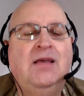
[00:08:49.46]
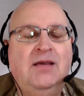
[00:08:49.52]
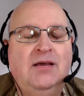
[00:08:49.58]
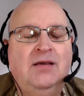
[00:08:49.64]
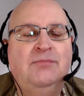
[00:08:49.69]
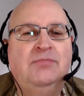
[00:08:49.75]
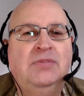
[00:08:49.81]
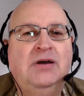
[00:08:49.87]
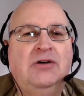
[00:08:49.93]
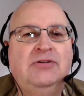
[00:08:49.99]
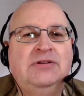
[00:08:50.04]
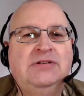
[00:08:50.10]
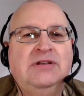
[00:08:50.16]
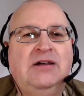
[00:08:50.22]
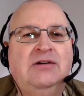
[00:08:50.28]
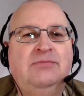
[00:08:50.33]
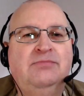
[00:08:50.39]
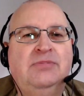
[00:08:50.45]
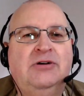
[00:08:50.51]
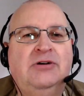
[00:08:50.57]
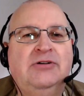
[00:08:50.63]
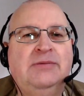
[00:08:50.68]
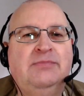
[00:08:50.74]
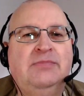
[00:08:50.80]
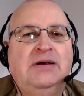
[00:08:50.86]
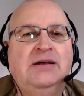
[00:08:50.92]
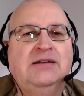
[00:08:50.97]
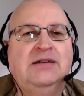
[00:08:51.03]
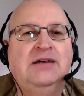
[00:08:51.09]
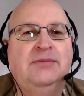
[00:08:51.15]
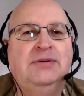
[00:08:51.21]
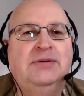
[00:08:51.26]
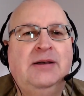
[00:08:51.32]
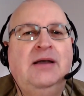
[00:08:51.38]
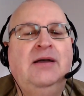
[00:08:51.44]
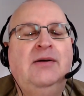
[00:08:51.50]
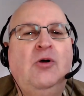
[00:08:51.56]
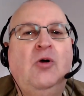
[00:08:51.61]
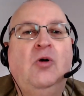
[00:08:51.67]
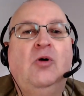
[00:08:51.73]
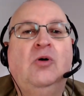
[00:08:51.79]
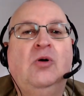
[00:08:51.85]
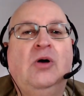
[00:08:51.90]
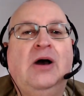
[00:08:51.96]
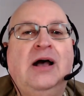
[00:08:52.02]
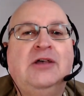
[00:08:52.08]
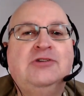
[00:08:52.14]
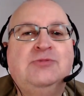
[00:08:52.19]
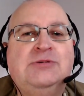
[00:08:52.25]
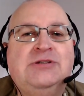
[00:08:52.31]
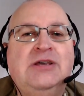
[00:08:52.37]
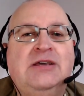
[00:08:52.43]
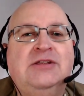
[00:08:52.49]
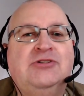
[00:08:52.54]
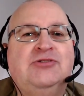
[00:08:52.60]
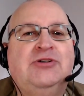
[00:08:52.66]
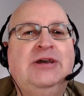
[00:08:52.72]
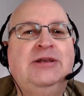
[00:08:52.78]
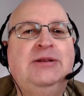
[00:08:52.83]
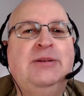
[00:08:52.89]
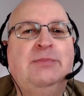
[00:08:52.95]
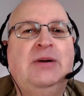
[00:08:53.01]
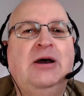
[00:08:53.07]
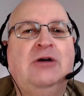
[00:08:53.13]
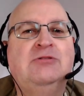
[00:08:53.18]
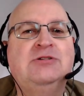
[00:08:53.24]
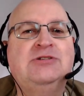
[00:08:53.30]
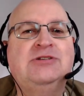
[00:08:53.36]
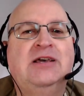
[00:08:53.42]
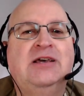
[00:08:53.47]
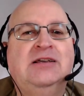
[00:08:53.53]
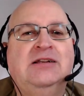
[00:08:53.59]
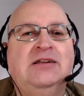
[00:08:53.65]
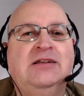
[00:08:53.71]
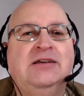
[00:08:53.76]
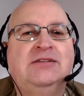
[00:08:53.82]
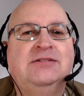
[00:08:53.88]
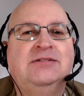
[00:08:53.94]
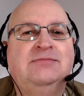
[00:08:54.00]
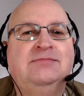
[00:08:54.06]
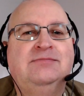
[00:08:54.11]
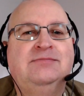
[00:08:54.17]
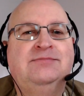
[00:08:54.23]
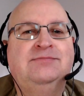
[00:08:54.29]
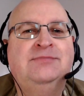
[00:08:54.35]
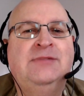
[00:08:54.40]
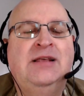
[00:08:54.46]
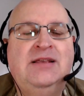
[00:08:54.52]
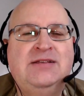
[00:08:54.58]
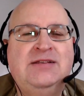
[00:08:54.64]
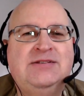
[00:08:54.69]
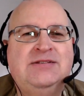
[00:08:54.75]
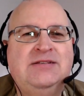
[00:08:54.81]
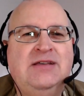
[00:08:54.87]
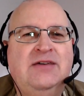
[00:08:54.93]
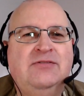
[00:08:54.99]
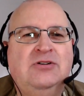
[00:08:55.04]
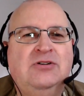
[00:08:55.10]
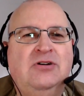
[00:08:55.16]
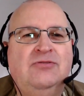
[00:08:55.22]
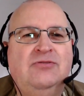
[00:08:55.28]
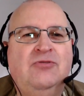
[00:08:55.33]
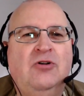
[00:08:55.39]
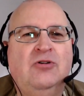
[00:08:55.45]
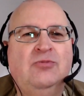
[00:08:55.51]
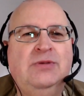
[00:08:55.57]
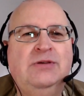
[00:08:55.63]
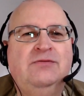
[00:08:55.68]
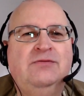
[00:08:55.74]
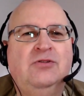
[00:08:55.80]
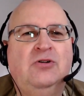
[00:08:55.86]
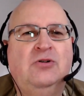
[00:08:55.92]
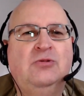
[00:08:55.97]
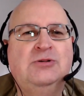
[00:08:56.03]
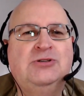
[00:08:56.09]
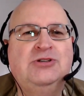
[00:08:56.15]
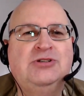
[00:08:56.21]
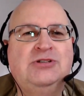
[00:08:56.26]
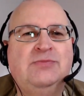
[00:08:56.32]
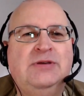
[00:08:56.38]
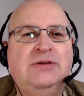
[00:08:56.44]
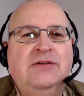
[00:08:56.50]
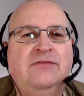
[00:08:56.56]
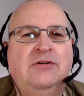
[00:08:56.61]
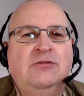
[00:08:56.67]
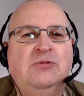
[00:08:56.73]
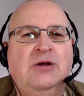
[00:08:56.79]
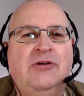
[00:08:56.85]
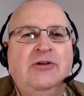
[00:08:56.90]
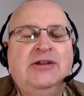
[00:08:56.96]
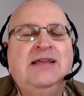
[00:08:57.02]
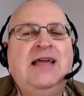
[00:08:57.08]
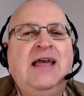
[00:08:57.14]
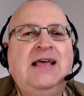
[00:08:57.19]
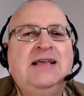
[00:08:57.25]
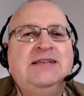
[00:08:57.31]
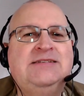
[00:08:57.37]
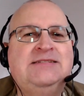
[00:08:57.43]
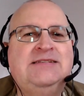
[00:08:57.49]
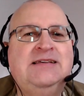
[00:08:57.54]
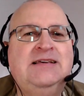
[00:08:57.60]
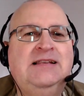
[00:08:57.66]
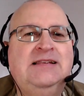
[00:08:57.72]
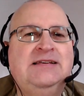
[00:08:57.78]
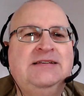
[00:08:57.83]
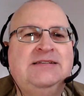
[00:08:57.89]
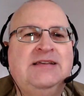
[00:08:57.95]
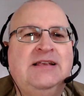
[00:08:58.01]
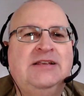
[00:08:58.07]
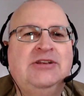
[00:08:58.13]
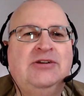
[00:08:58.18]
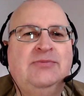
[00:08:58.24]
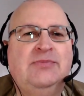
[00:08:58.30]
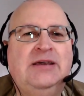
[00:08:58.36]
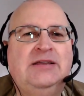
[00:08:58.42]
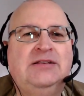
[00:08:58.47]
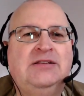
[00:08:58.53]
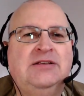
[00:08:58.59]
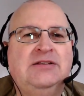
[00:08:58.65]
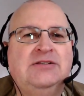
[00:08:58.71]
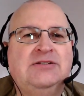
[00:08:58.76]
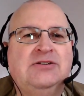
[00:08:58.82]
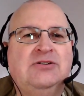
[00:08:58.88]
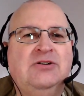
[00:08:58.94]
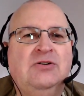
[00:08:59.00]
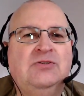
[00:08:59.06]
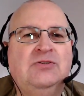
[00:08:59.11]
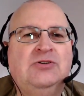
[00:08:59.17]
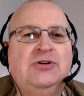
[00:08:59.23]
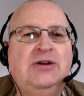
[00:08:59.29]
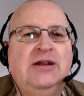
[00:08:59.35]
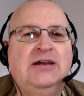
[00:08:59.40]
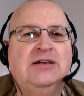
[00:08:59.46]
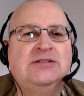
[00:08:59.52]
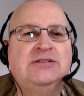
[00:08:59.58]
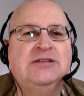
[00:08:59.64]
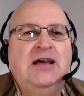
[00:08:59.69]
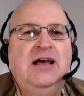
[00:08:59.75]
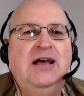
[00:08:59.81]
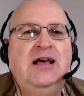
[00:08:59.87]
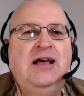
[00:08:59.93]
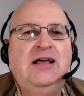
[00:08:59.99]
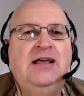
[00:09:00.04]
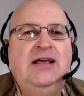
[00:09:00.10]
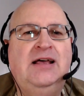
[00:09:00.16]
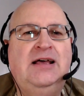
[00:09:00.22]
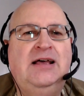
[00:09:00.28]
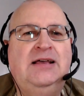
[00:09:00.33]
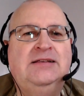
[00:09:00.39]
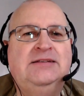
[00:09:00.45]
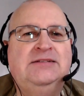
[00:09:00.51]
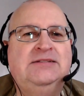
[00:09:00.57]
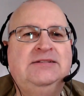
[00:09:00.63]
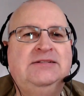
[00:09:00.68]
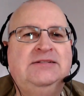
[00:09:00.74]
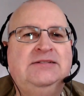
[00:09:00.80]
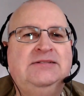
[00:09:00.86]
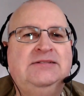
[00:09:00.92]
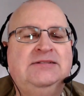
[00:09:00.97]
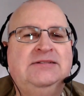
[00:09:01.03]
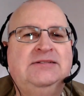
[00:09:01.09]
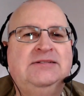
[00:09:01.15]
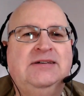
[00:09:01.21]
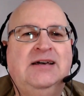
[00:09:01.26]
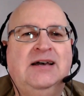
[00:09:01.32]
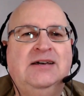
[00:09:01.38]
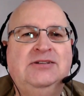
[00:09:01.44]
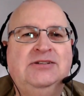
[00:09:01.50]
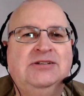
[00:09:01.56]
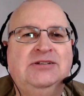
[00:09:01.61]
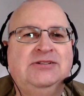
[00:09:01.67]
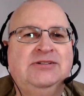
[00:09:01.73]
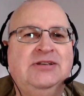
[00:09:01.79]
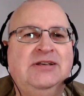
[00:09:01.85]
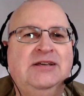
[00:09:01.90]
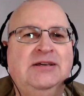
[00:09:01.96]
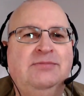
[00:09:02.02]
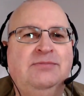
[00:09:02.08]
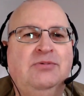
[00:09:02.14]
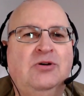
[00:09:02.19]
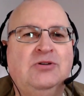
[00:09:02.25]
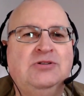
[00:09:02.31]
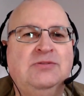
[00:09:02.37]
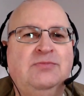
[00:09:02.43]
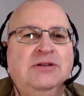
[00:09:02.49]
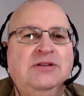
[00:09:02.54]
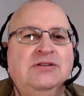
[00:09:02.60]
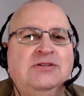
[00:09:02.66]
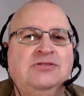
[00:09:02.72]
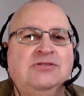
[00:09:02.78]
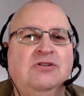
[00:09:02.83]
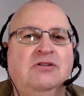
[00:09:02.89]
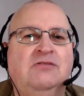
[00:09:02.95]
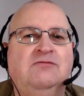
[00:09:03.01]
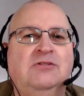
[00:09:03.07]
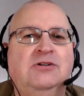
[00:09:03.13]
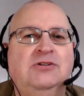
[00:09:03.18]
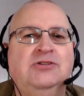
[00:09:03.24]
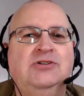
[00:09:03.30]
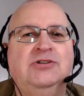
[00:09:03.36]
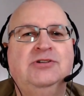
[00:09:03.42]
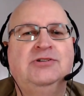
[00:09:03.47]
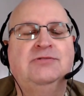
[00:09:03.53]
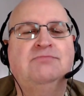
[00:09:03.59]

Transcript: power it down, power it back up. Or oh, as we say in the trade, power cycle it. It's never gone wrong before, which is a bit of a worry. Still, it's under a maintenance contract, and I just think possibly the software just